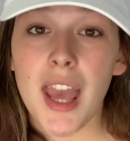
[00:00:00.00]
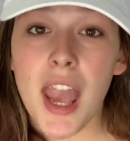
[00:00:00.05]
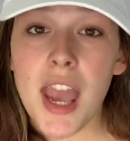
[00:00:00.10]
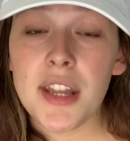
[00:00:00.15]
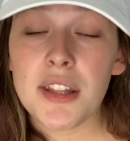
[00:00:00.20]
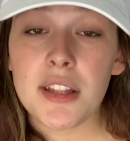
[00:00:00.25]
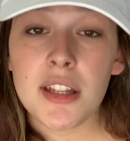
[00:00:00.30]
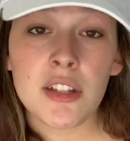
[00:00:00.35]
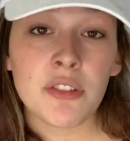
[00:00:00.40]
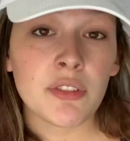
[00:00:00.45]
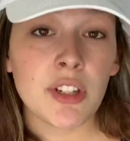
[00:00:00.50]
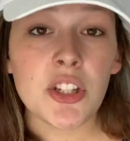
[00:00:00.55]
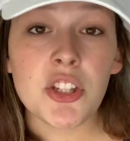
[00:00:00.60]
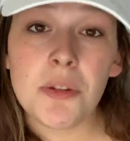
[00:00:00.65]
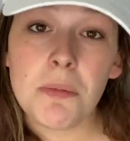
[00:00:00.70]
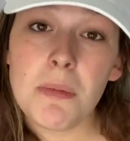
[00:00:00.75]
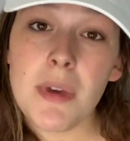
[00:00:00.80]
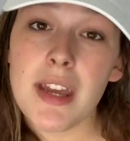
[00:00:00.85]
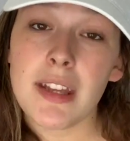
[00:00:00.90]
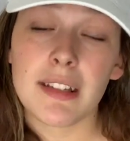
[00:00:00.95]
It's
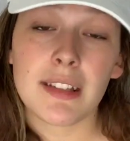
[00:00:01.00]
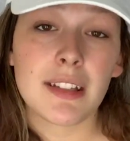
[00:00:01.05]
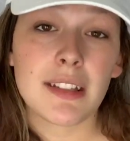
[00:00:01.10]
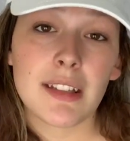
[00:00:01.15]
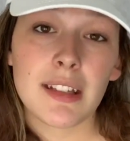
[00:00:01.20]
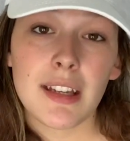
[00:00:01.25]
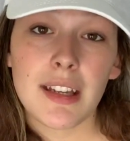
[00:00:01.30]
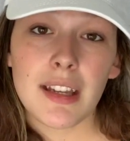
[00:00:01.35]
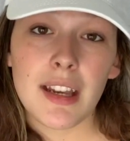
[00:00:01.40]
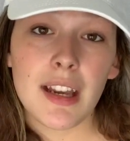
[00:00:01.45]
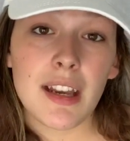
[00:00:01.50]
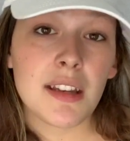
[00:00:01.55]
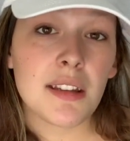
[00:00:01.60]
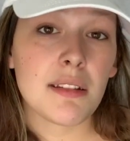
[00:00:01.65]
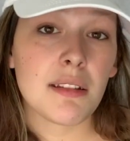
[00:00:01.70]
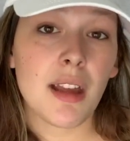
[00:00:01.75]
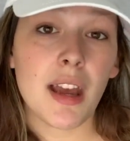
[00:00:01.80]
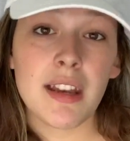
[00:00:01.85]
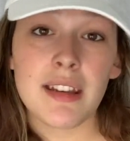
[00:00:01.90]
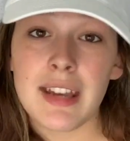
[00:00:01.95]
enrichment.
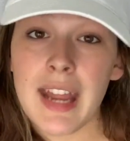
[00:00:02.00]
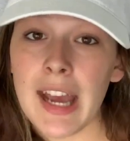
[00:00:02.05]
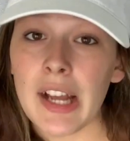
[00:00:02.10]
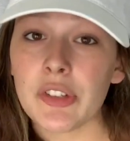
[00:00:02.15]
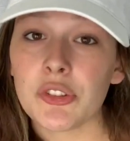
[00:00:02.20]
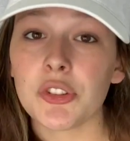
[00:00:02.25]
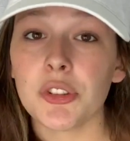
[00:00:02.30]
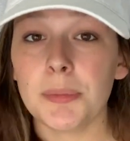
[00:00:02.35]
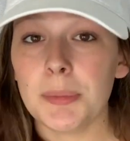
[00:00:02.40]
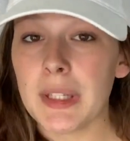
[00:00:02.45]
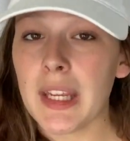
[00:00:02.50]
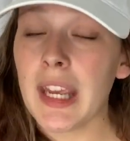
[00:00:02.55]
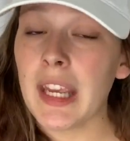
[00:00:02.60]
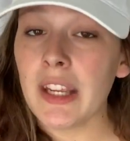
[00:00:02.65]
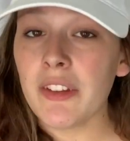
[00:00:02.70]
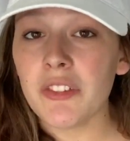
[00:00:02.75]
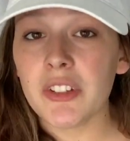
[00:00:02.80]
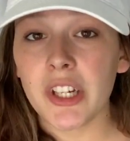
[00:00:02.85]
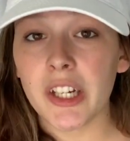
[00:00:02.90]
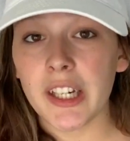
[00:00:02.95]
It's a natural
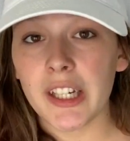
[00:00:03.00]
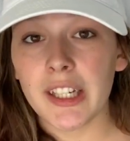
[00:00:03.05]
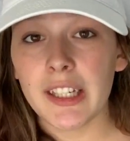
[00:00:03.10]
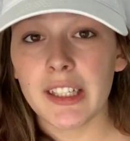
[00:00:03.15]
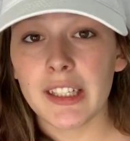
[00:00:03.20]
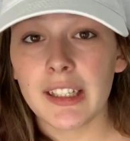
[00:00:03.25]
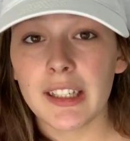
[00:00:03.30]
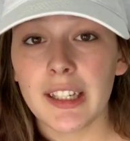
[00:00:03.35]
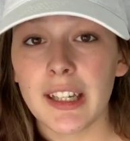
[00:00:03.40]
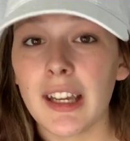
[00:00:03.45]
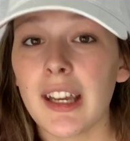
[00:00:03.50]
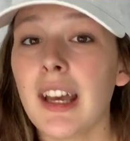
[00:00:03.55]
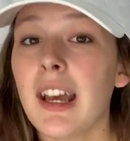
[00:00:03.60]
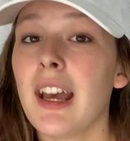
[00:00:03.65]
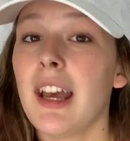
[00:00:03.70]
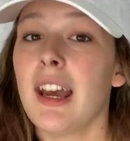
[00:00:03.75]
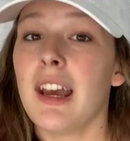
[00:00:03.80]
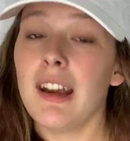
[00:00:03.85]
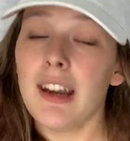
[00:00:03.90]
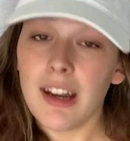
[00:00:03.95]
behavior.
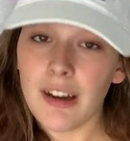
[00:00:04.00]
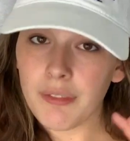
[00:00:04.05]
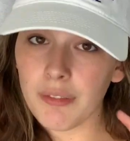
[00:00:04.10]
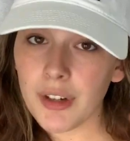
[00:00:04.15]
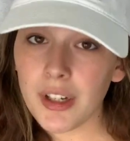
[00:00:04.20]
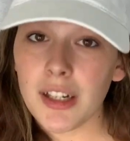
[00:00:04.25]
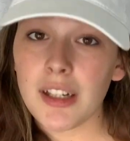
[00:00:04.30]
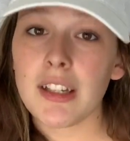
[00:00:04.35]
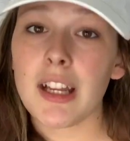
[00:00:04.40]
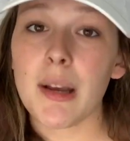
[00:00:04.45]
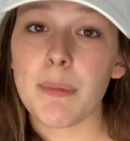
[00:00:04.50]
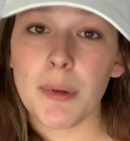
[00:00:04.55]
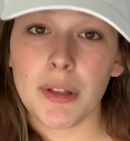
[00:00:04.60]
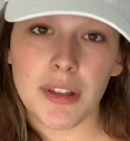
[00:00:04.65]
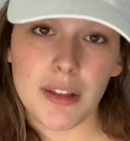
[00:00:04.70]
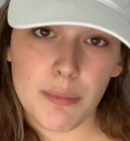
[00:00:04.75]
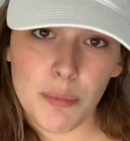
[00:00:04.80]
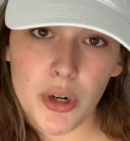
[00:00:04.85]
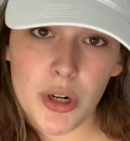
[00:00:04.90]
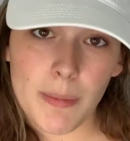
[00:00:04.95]
And we're going to talk about
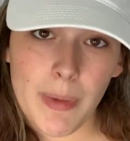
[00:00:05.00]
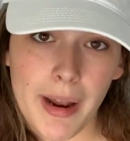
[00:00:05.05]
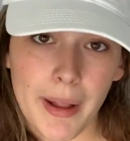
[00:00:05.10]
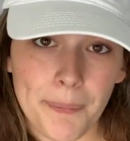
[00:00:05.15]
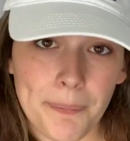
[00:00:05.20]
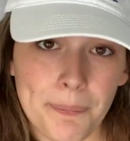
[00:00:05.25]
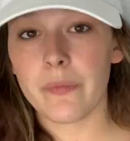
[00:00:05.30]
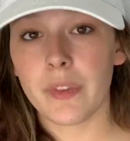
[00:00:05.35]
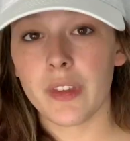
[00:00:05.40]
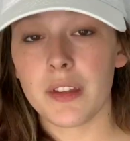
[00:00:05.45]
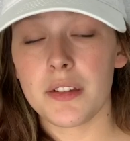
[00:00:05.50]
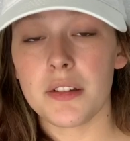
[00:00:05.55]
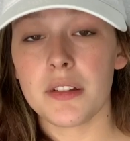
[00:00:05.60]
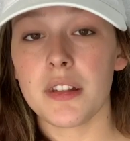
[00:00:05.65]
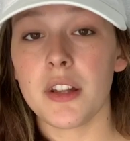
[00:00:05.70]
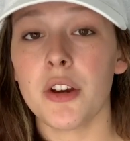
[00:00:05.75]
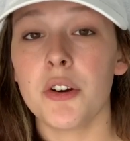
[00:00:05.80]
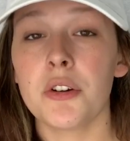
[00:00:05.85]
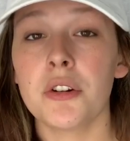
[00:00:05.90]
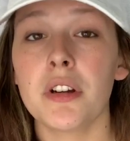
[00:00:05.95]
this more in a minute.
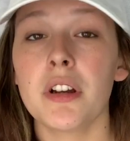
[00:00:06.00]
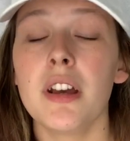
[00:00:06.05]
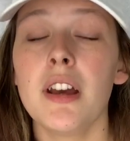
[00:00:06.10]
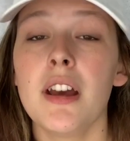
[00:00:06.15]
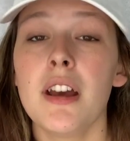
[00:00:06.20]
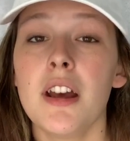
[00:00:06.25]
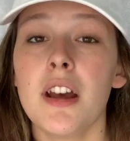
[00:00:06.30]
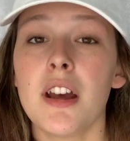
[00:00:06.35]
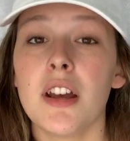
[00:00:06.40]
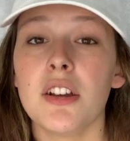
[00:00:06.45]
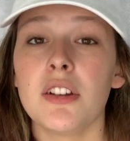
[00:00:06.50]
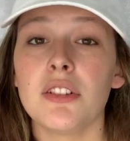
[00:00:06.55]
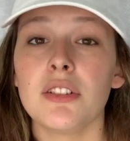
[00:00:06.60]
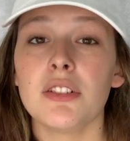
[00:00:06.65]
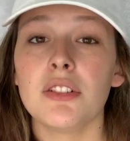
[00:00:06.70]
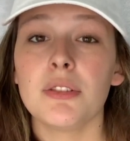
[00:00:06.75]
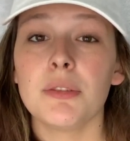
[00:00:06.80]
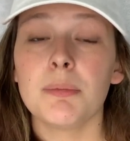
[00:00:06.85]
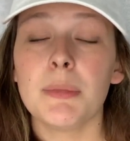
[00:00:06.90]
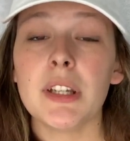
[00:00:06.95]
So,
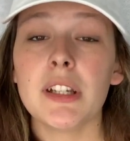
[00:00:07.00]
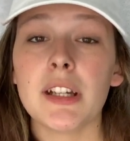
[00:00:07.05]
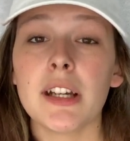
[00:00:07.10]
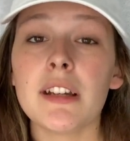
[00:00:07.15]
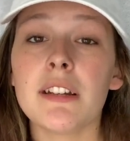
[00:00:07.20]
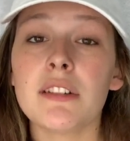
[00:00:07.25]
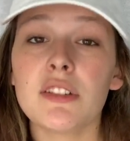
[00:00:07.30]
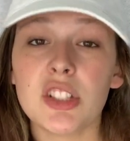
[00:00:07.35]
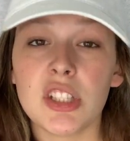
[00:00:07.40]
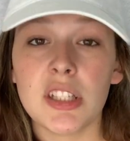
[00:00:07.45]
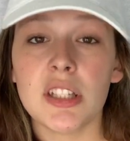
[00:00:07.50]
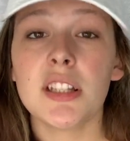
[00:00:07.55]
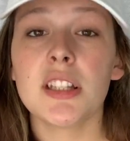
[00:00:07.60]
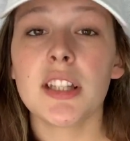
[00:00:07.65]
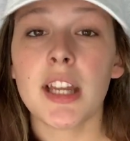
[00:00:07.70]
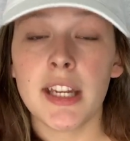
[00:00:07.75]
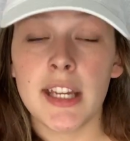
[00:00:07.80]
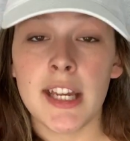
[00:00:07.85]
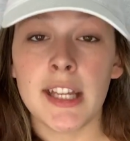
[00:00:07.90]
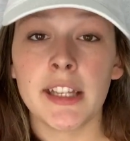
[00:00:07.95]
because she is
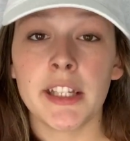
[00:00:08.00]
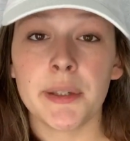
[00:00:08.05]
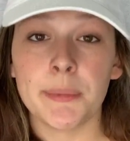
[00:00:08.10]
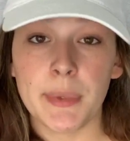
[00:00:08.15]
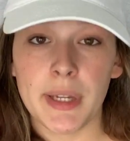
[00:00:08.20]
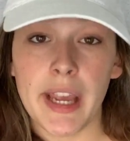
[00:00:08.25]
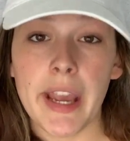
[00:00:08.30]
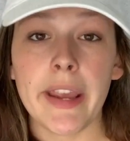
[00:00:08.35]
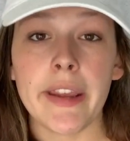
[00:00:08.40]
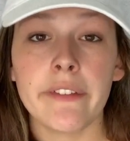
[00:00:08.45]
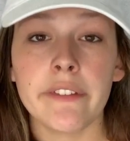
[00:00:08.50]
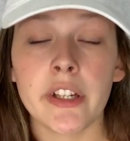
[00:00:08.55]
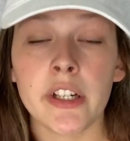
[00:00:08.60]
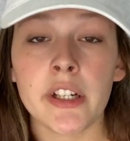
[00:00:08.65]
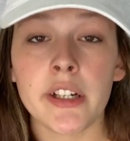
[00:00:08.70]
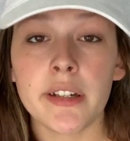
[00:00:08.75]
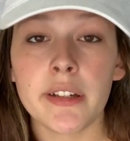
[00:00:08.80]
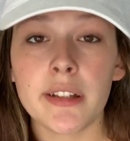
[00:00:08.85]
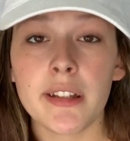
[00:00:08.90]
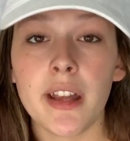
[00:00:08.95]
studying their
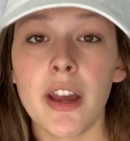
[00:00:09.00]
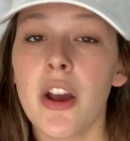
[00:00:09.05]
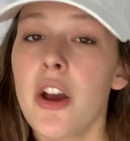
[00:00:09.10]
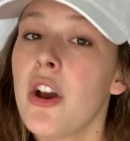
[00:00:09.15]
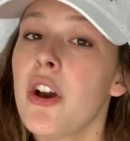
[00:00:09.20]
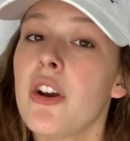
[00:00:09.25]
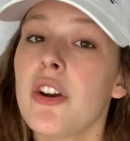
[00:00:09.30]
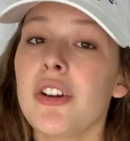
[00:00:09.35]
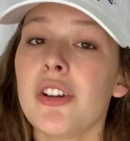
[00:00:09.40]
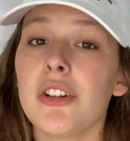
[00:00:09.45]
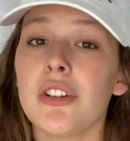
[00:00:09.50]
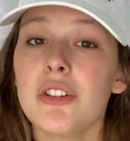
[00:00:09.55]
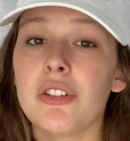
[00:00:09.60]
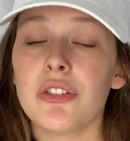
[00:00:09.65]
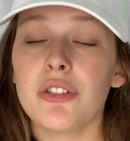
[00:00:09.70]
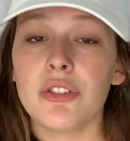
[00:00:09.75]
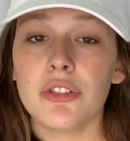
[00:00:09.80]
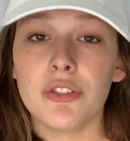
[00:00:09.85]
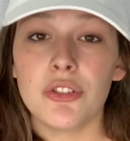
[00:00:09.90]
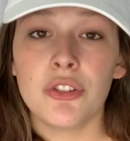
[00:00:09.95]
behaviors,
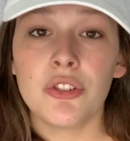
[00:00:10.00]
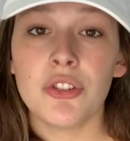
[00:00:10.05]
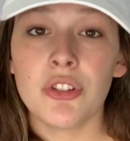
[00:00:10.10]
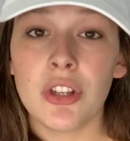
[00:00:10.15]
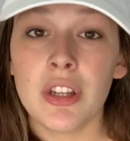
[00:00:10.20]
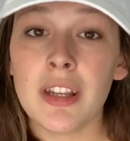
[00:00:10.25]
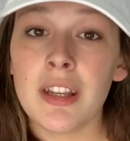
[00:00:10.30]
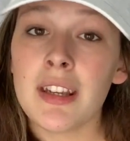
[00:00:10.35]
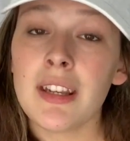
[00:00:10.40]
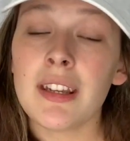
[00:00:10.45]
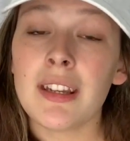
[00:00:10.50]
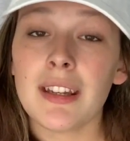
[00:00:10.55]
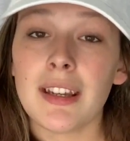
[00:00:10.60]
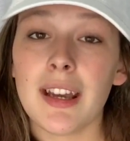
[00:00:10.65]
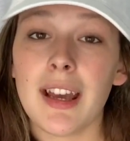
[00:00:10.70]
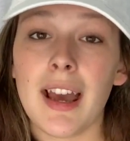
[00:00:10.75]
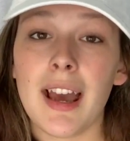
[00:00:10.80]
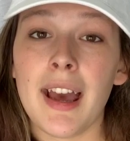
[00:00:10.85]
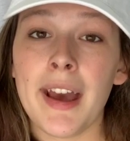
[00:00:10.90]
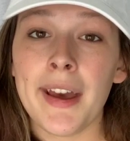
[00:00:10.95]
she
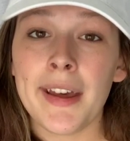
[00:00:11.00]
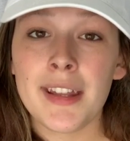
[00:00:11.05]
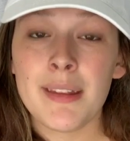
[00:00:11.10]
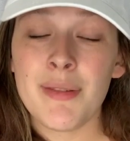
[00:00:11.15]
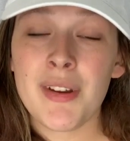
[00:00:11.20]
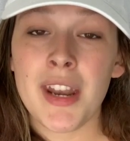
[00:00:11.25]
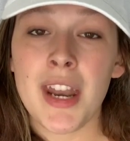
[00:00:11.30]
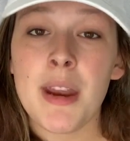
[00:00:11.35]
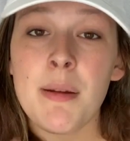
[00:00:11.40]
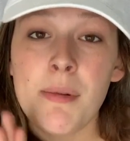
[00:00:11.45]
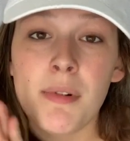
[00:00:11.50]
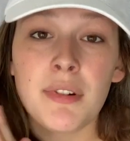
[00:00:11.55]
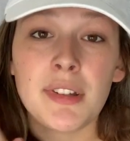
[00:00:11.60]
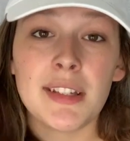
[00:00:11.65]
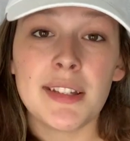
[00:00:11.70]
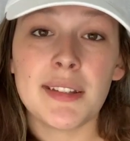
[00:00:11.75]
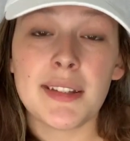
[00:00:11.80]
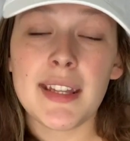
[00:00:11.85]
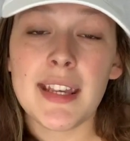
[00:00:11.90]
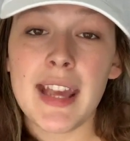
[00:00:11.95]
has been able
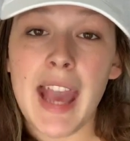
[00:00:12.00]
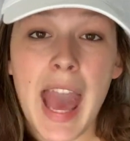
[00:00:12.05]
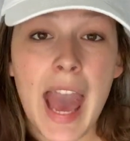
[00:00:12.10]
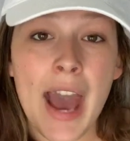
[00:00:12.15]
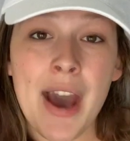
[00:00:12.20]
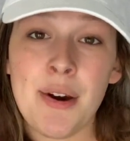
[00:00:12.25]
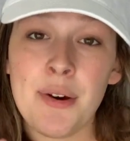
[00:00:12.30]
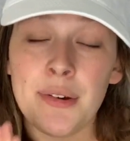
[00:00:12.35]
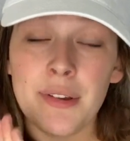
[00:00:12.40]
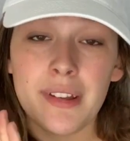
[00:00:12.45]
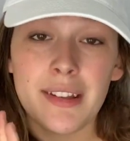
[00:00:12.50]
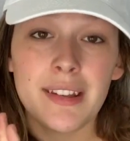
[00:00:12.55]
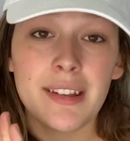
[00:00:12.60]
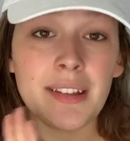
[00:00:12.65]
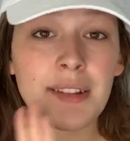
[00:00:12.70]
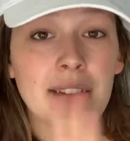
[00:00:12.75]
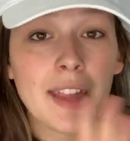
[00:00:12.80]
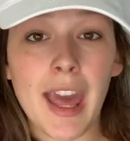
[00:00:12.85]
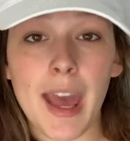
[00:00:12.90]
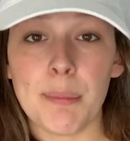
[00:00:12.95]
to see how
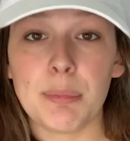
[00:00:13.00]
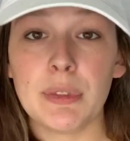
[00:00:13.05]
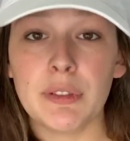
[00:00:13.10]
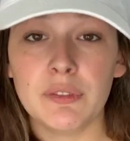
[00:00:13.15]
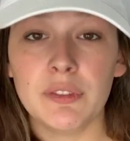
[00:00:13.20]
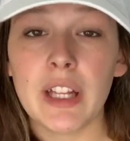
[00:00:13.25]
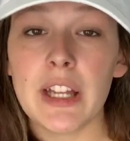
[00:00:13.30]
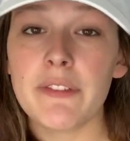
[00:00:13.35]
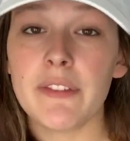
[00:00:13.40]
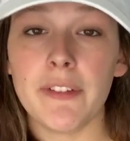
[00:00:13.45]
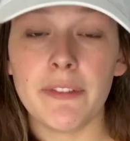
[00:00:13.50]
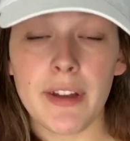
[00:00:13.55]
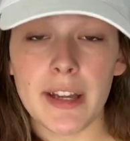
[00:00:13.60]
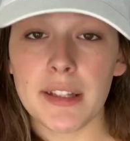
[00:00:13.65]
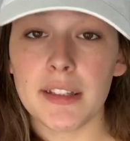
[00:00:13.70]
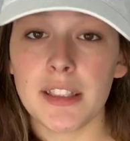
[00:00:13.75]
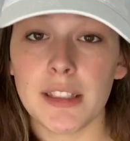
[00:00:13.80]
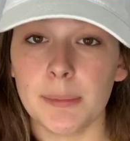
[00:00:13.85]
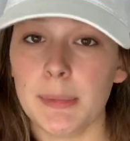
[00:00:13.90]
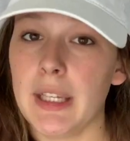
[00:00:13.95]
this captive life
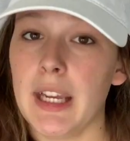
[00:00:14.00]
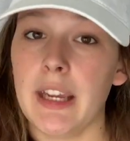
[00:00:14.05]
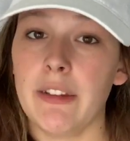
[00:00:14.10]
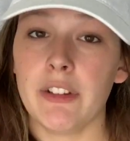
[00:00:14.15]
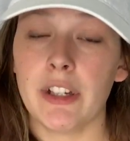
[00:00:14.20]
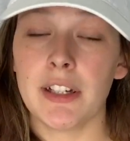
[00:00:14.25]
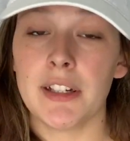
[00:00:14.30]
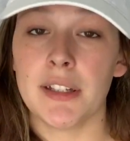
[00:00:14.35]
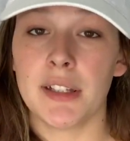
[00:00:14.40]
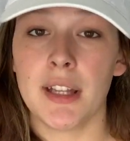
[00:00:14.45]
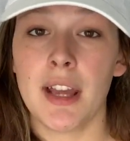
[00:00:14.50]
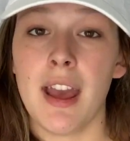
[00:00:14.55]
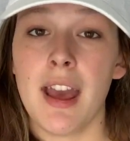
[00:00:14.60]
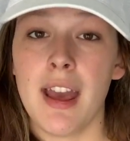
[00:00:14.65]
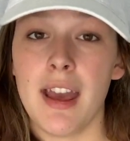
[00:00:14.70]
affects their behaviors.